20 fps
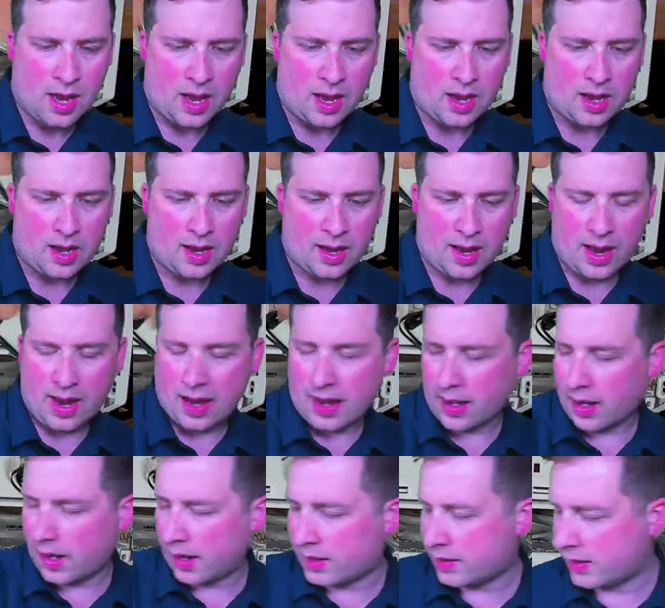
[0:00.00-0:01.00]
Uh,
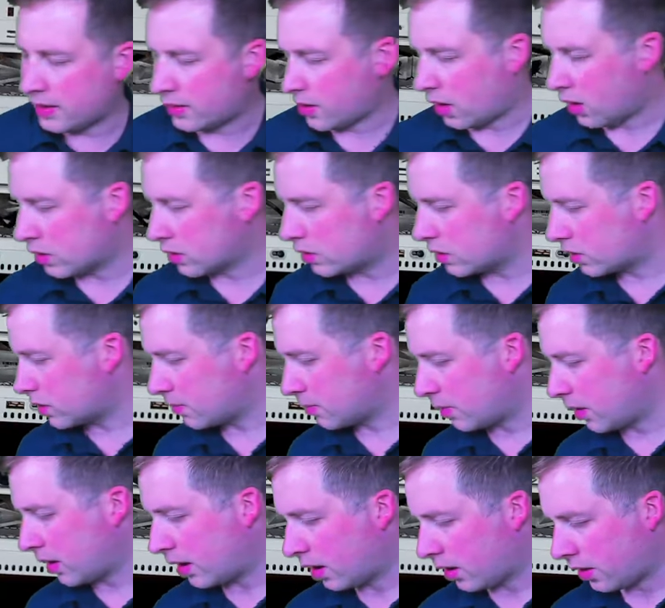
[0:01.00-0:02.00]
and I did also some
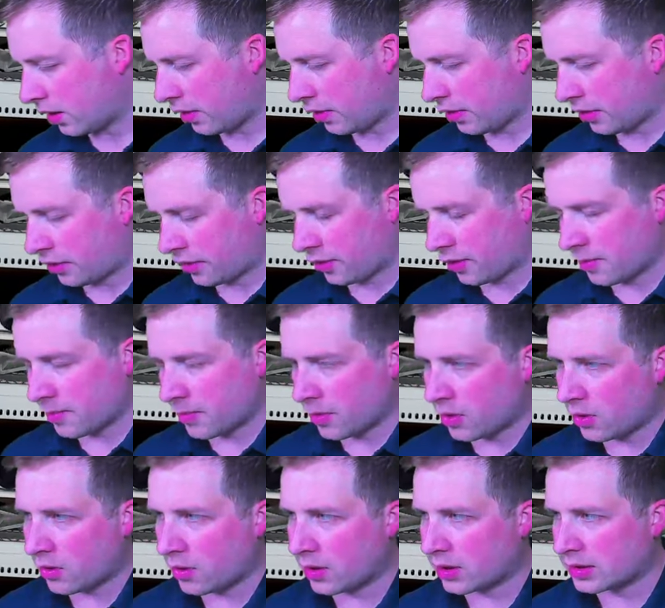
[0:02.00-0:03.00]
reading on the
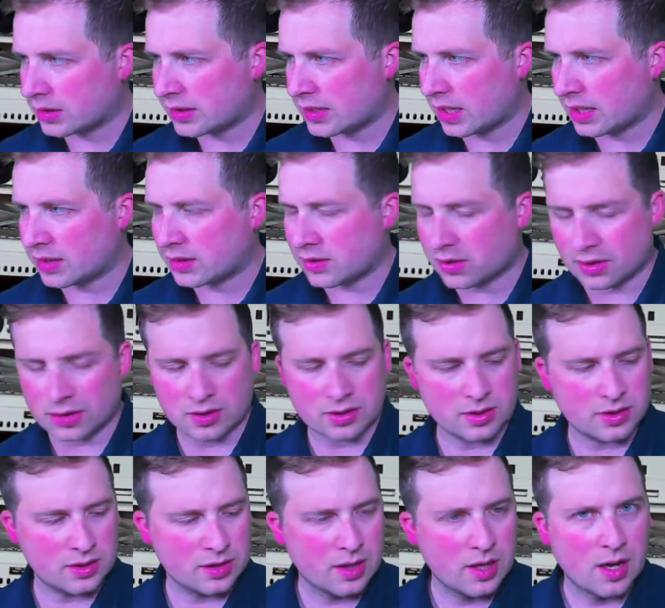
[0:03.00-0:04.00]
thermal
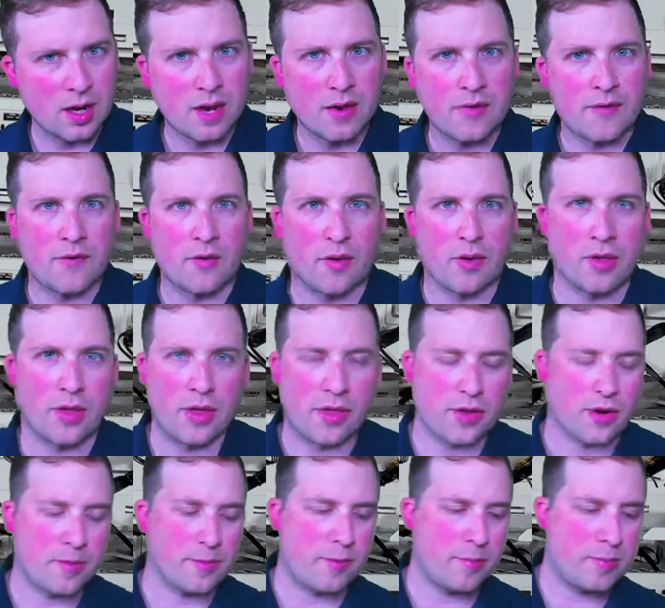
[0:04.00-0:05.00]
sensors for the
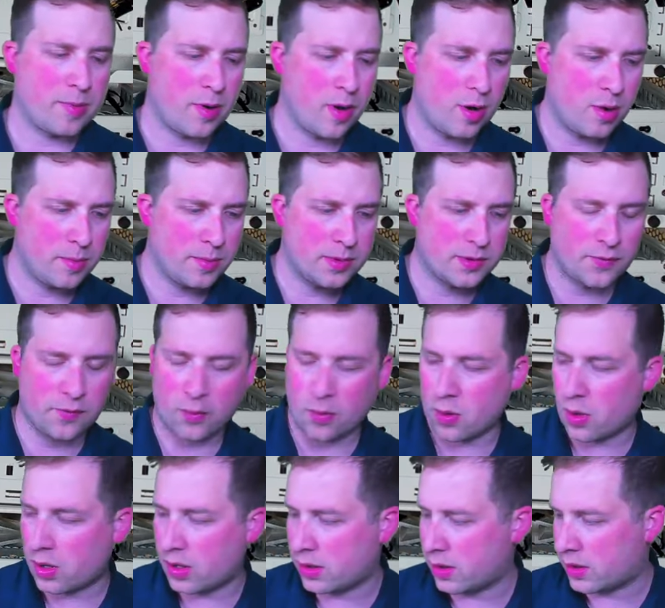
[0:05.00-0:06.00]
thermal probes
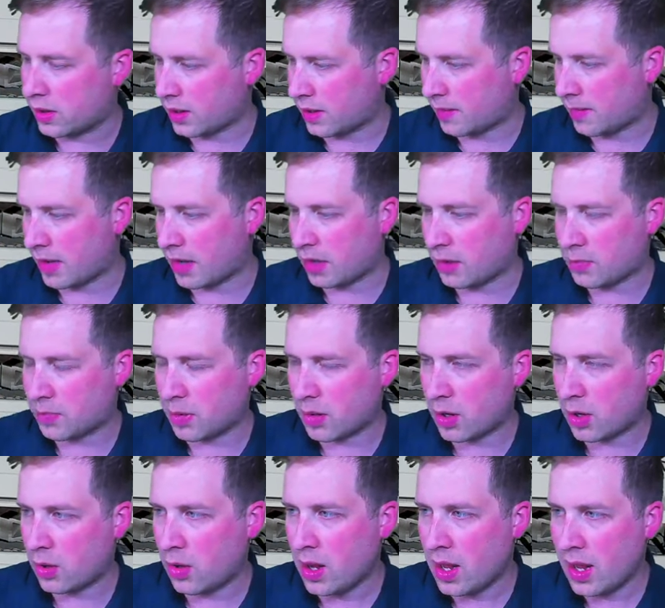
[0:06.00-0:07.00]
for the Commander
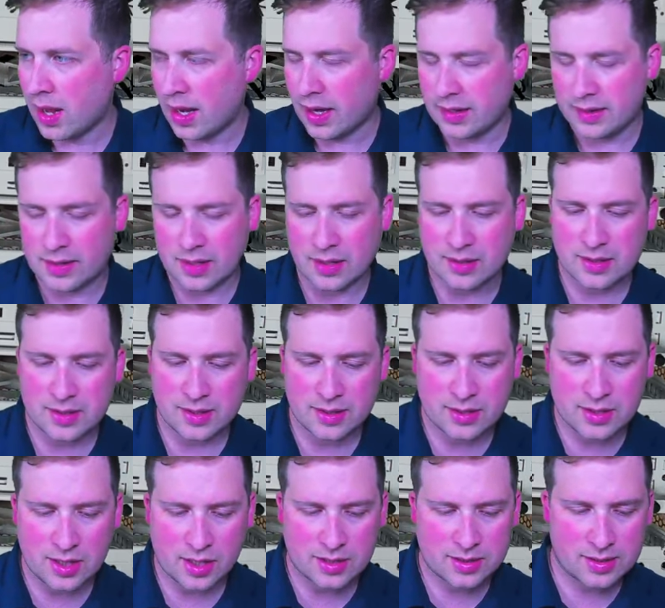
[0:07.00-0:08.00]
Pro. It does
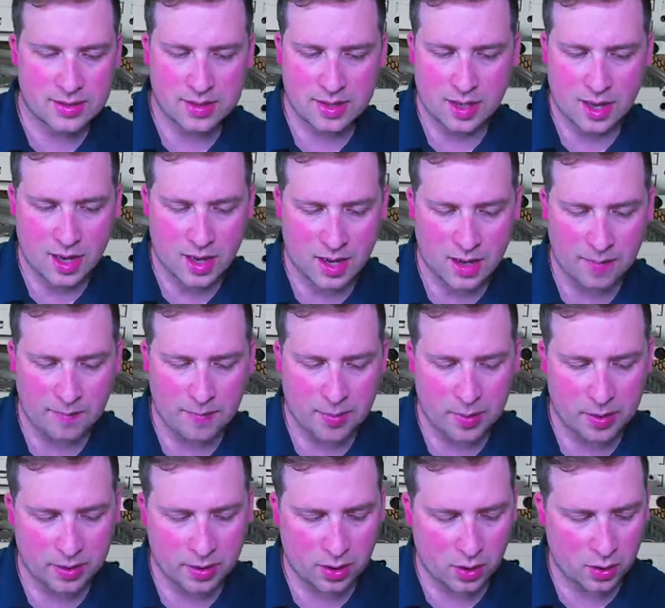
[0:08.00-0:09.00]
suggest uh,
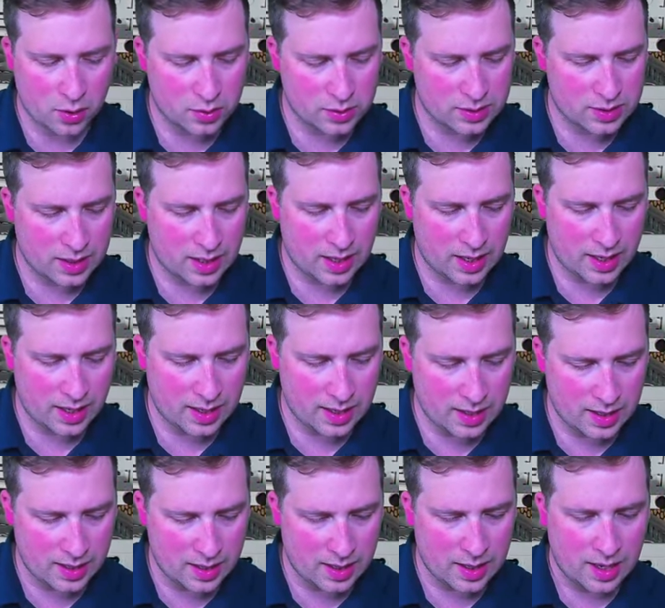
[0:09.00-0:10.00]
putting those
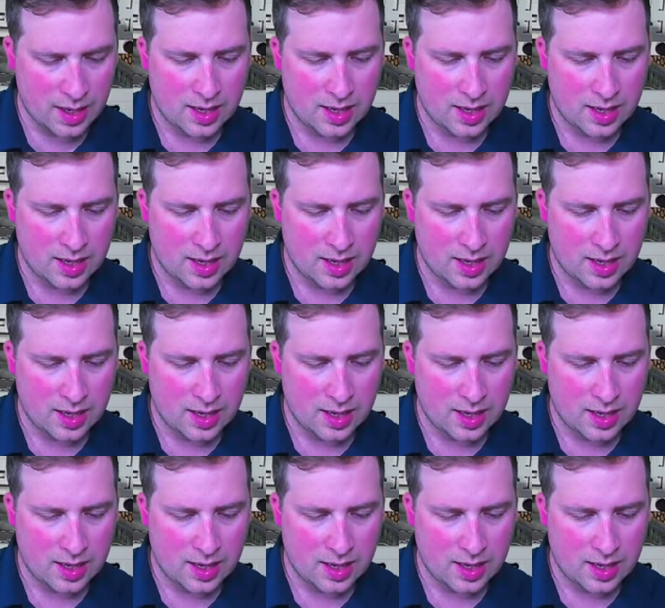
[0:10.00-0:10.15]
in